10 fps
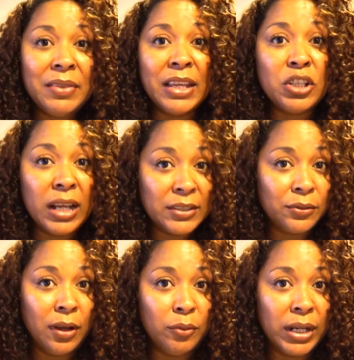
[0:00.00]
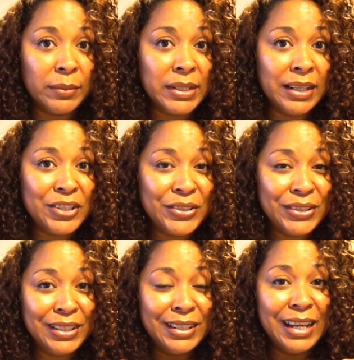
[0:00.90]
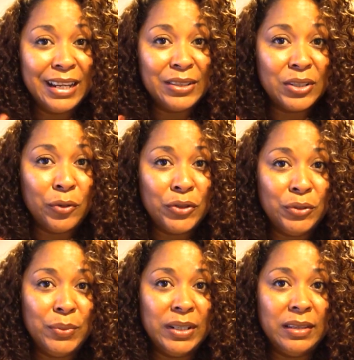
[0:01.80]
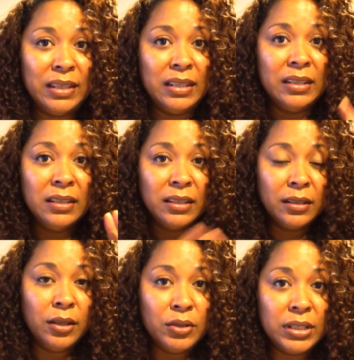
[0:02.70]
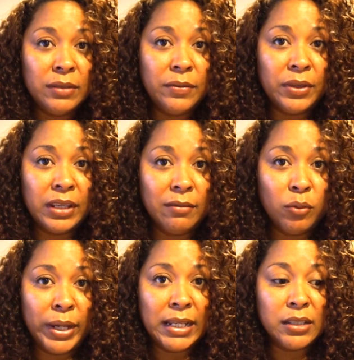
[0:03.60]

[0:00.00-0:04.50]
thank you guys for all the recommendations. Today is going to be the closing for the giveaway.